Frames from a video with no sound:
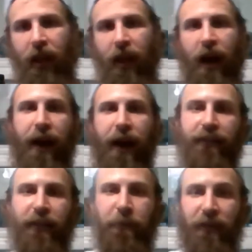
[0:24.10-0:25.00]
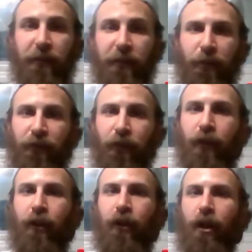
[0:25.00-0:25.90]
I typically
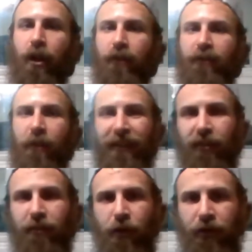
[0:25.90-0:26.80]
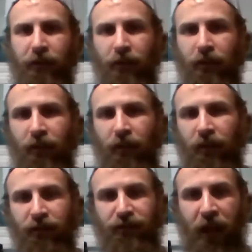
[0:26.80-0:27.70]
prefer something smokier
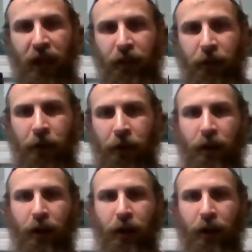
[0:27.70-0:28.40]
and drier.